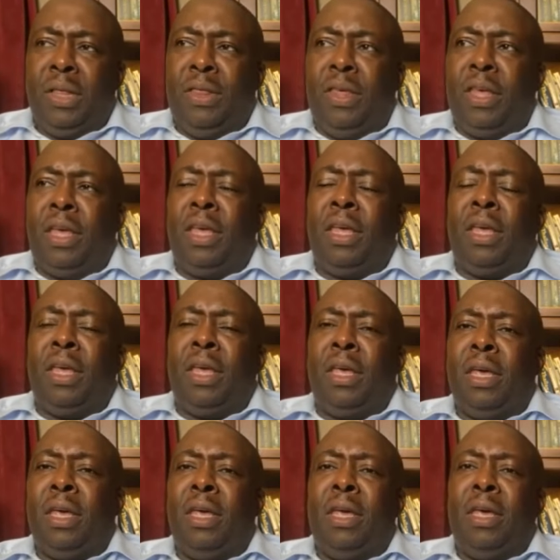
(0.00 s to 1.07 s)

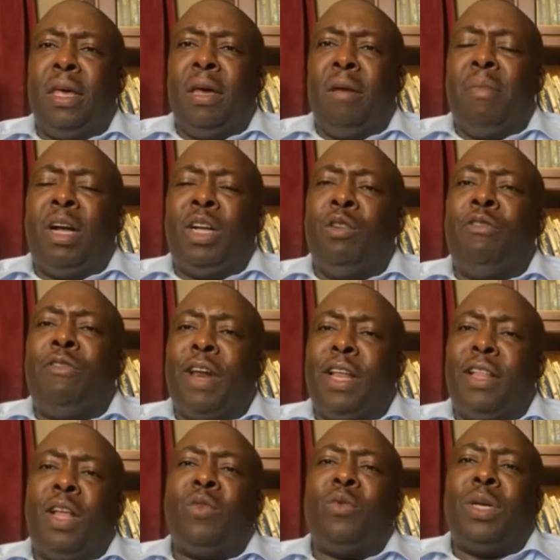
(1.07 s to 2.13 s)
the
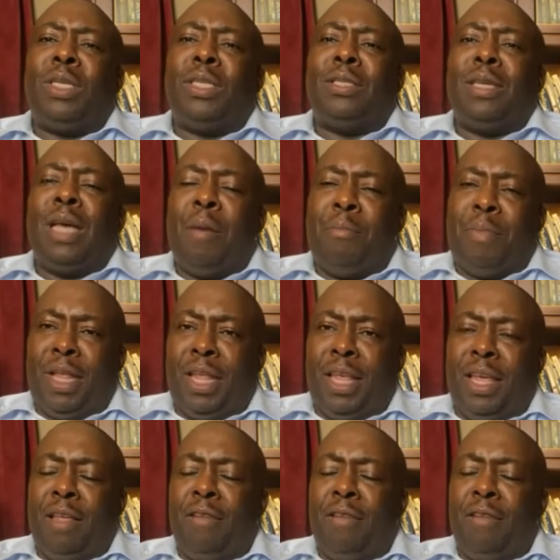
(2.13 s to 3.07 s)
maneuvering that was happening.